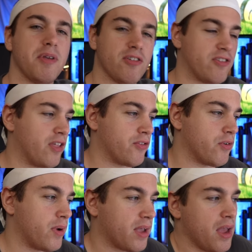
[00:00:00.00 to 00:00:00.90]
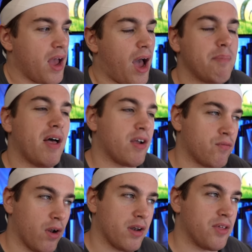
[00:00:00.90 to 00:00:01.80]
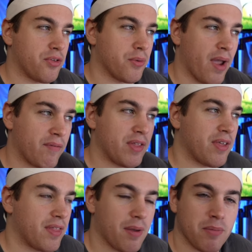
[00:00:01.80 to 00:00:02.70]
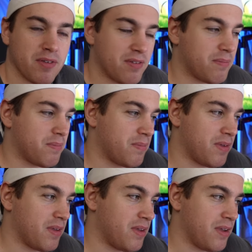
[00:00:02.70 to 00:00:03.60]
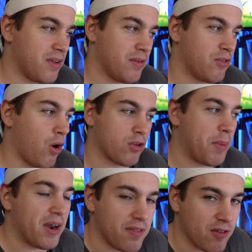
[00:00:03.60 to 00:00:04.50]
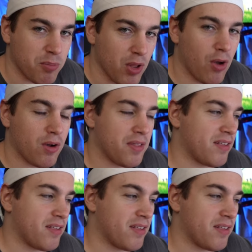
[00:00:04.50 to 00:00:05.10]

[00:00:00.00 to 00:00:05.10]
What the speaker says: let me just say this real quick. I'm not running through everything that was talked about in this blog.